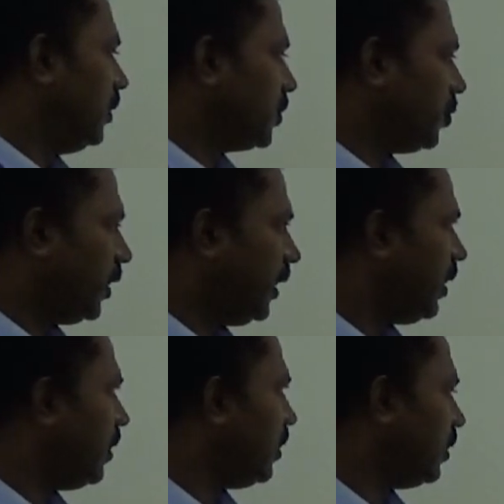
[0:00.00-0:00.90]
So
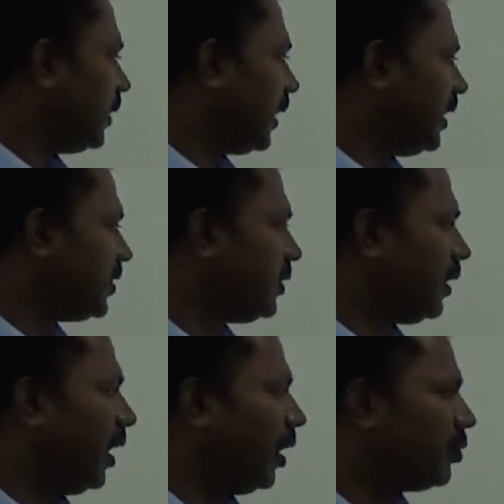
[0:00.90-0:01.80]
here the cluster
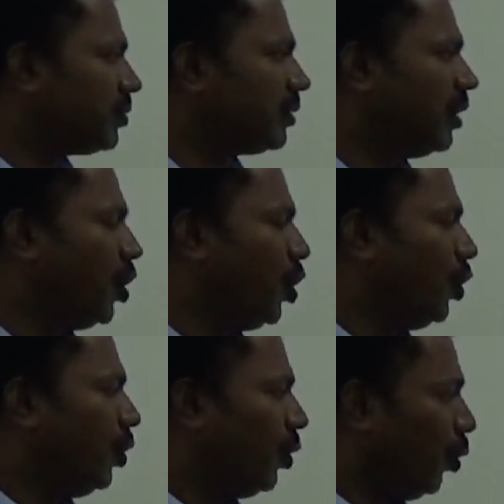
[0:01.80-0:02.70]
allows
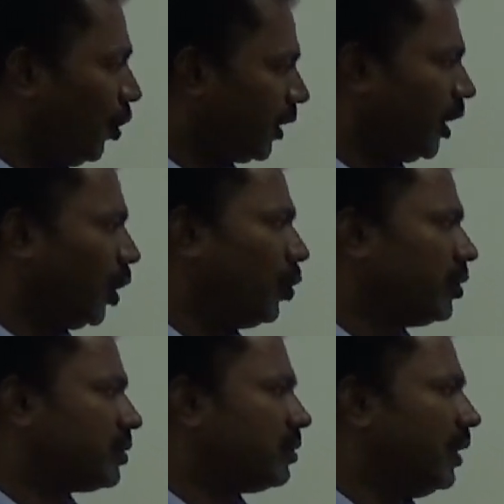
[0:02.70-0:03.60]

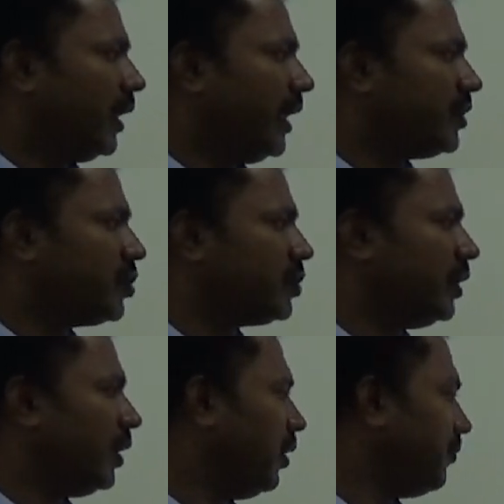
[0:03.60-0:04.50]
workloads
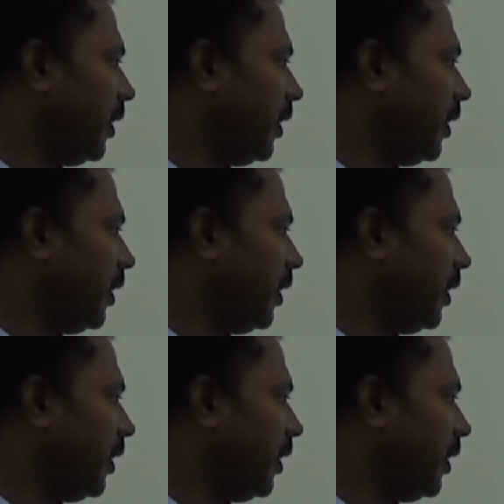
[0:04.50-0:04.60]
consisting of